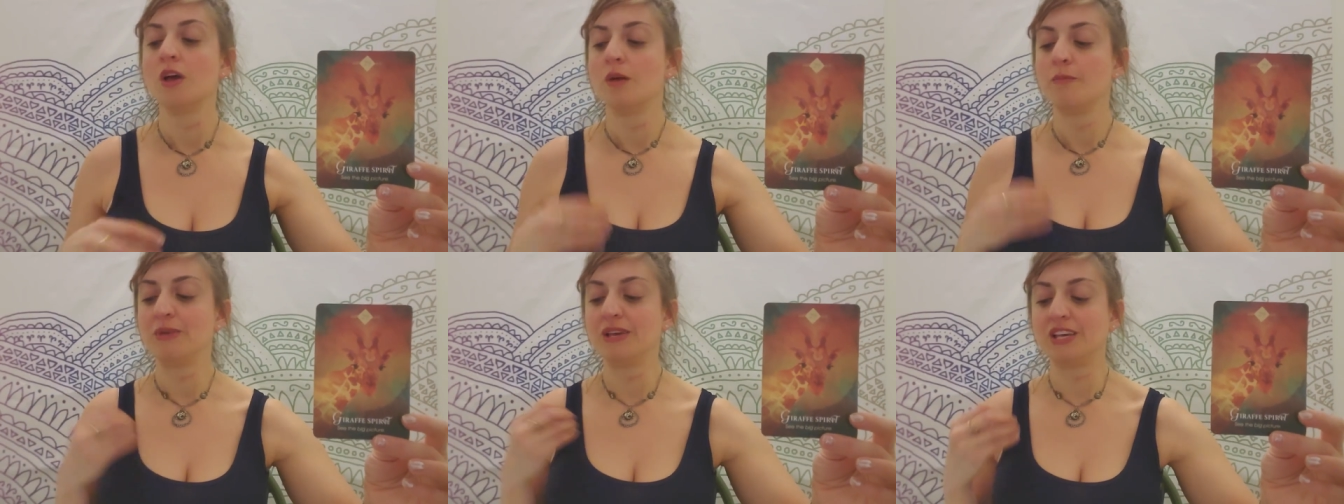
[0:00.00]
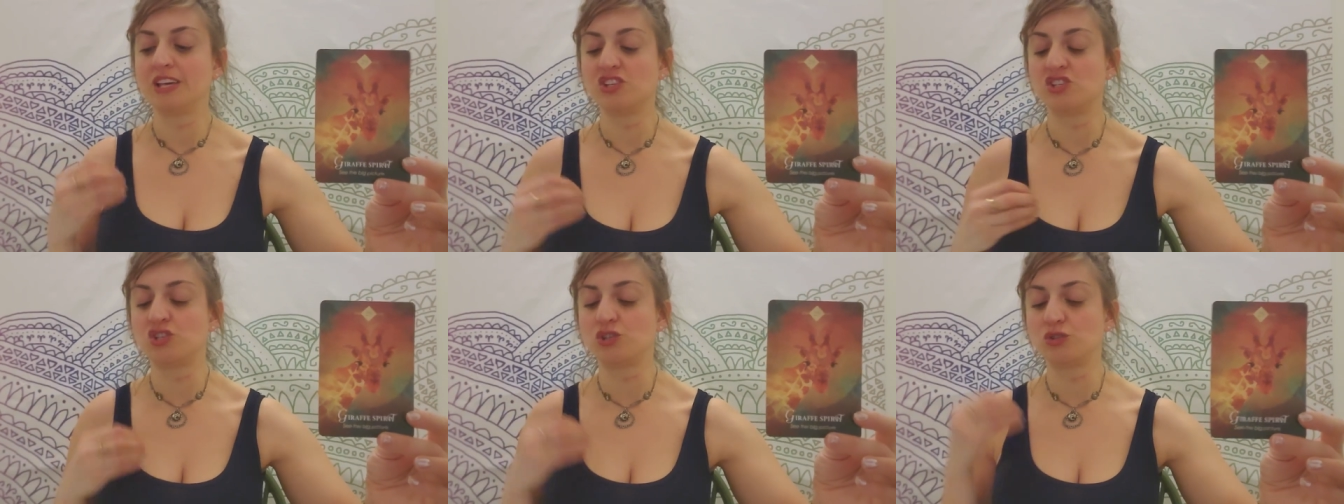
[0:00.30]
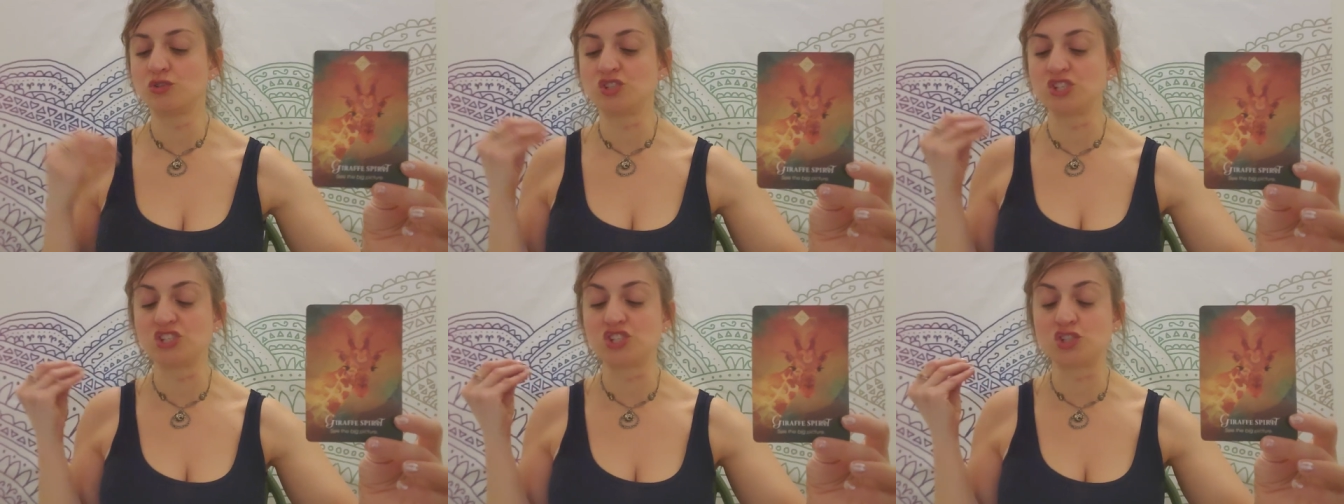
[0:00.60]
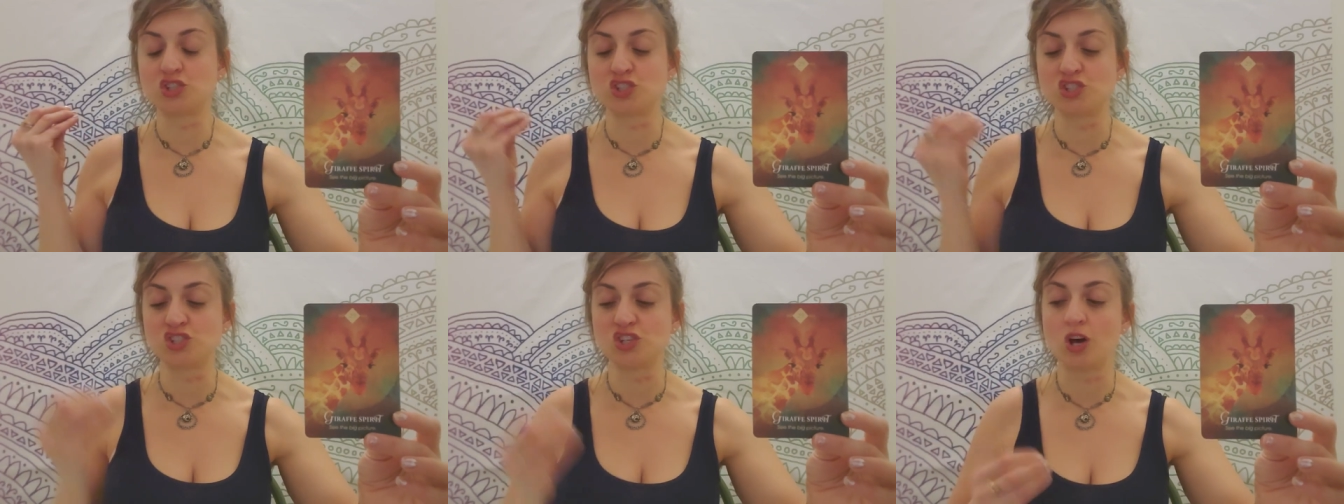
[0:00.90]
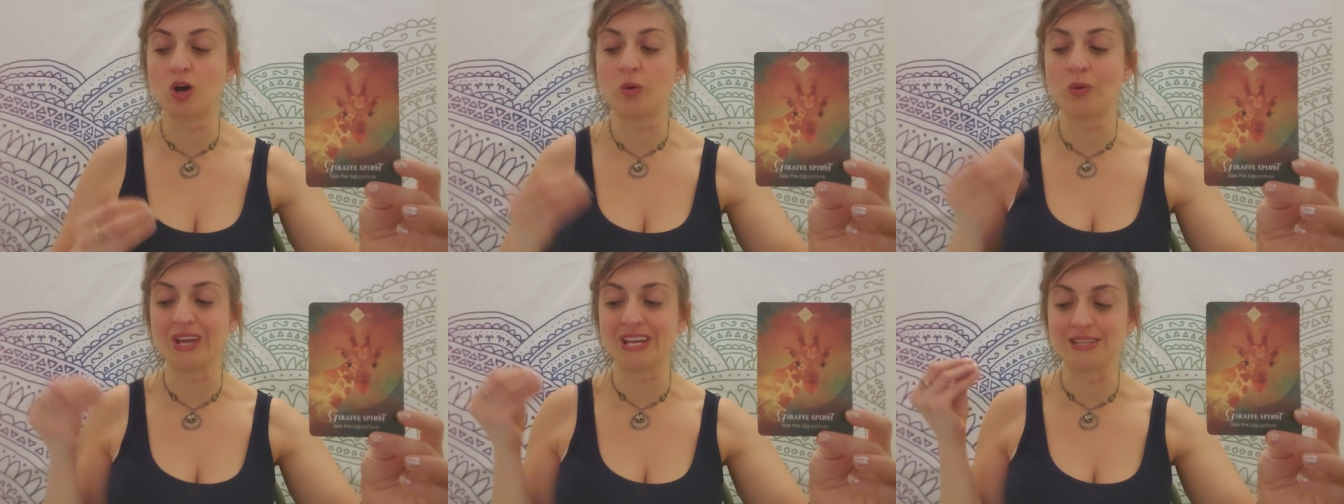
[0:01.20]
because you're just
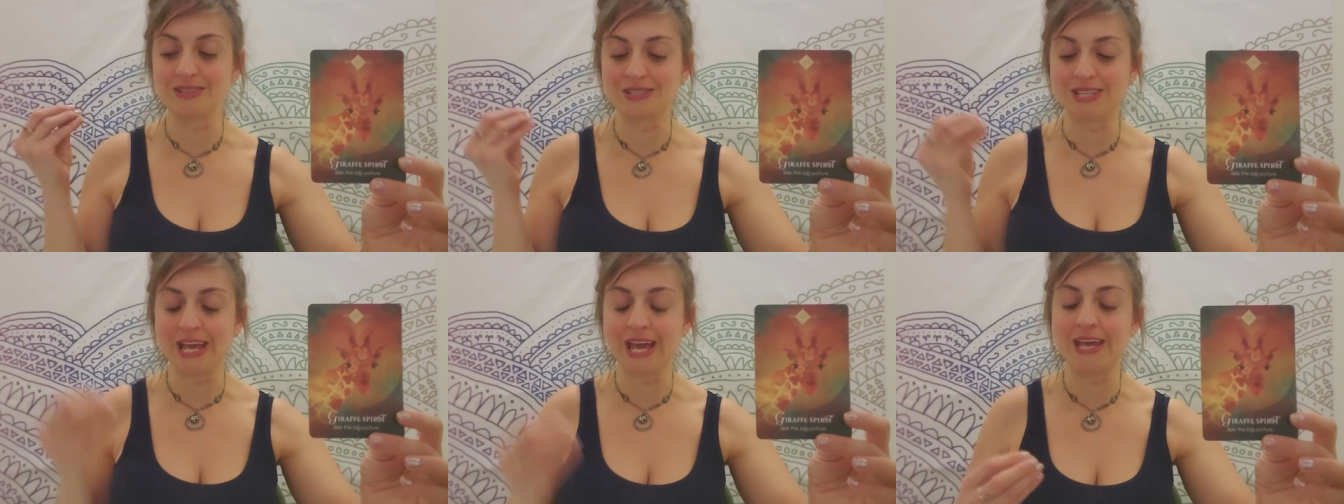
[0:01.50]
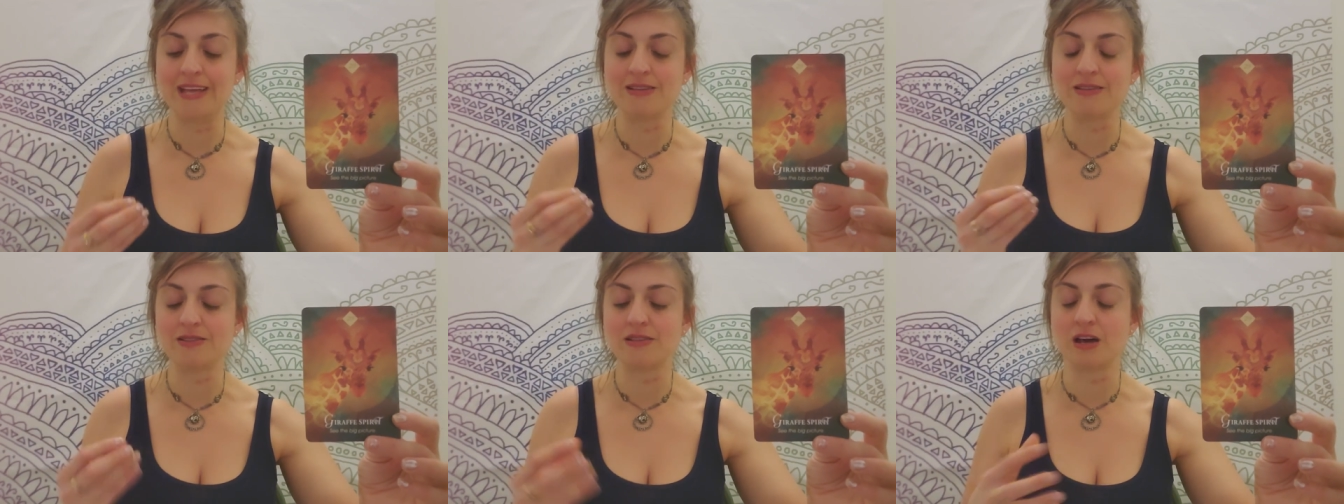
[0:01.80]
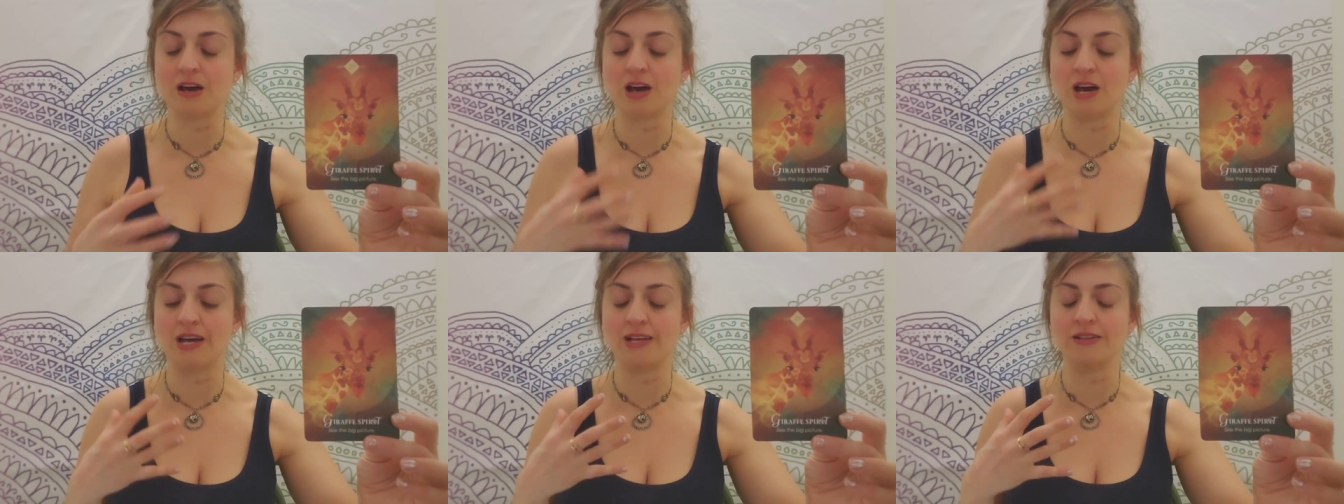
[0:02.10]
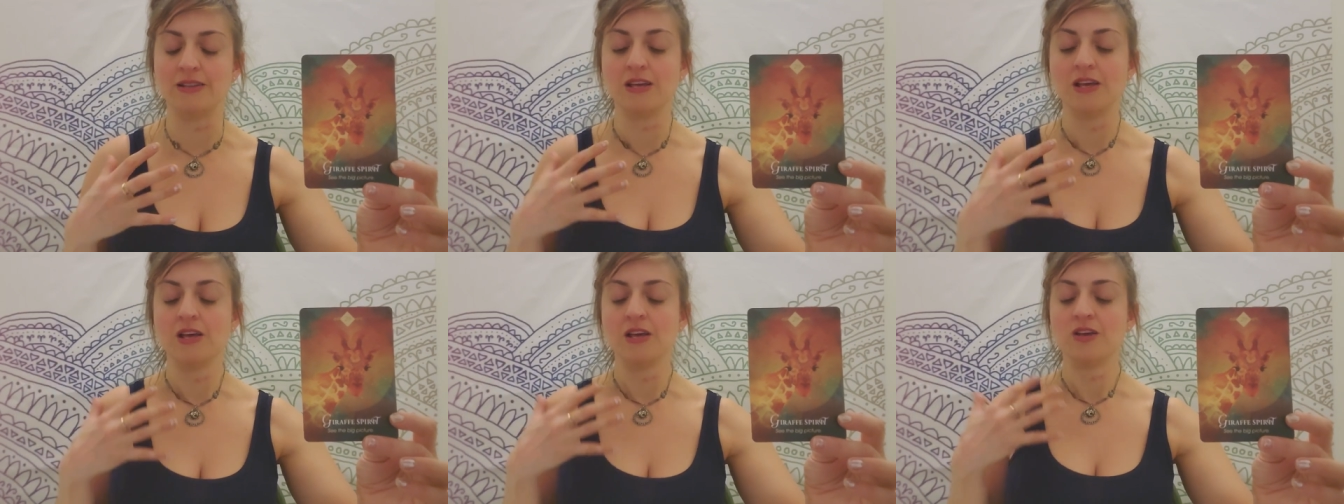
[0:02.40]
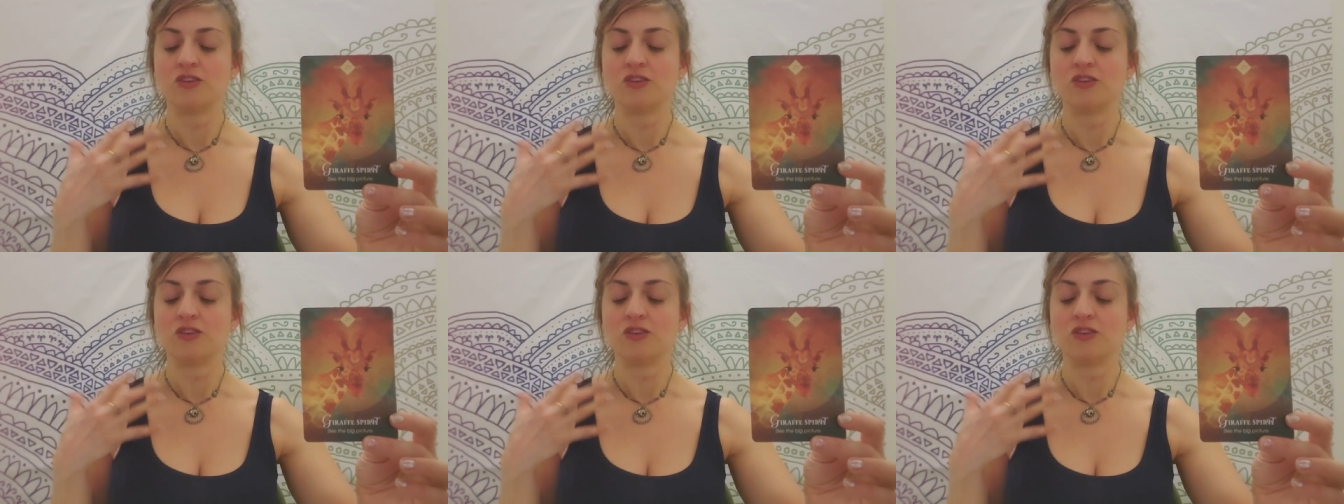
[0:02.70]
so intent on